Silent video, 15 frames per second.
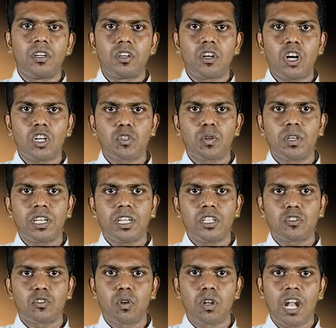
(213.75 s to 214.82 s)
not
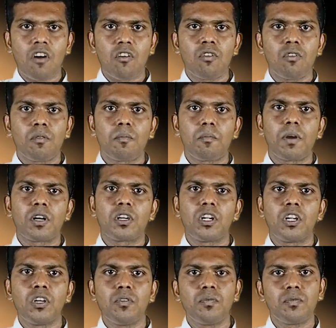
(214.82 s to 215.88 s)
only to love but to
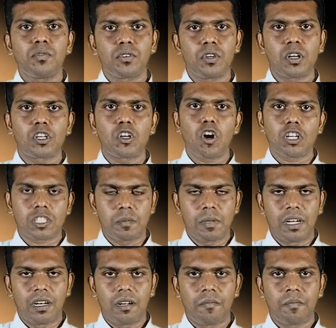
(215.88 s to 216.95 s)
live your
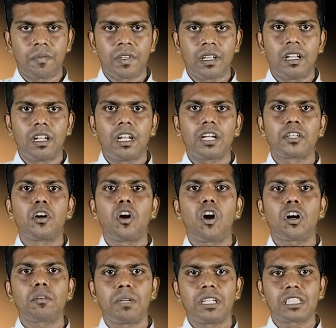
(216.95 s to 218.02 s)
gospel. Let
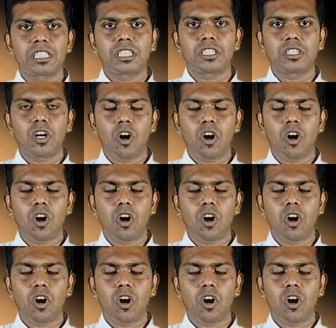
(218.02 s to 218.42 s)
God bless us